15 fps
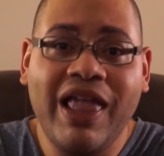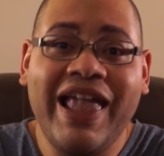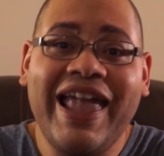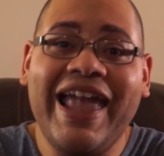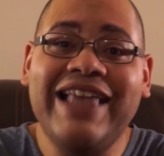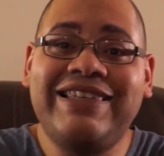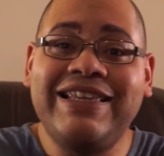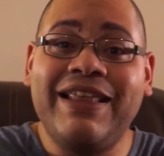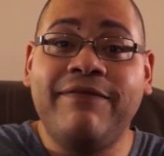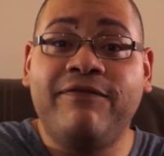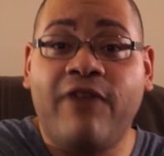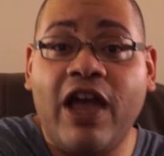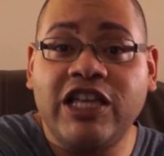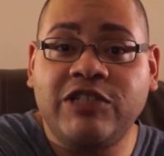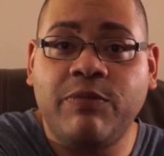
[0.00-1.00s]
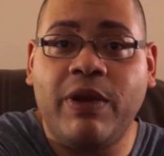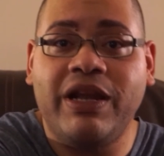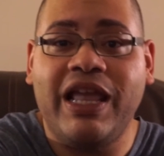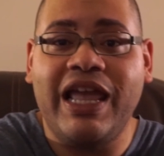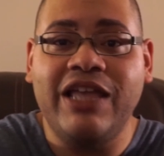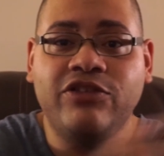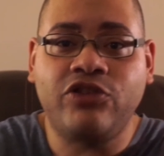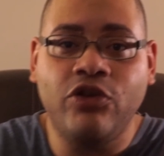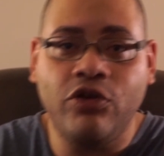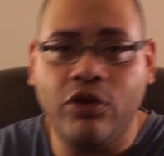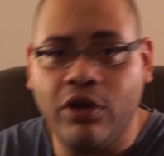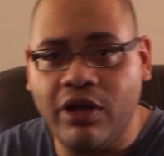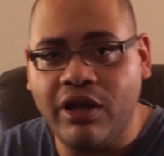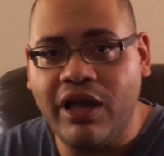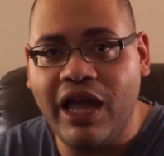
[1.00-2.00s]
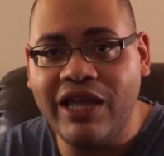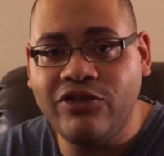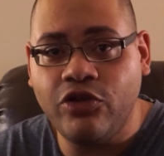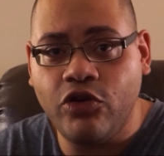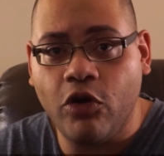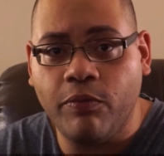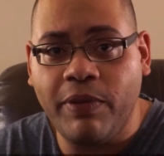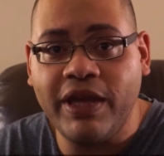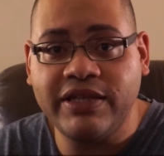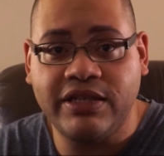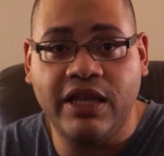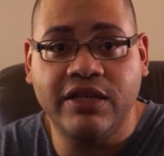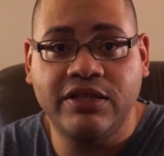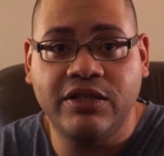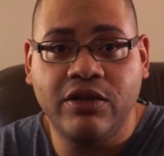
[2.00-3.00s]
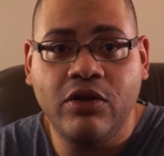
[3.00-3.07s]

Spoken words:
it's an investment into your business.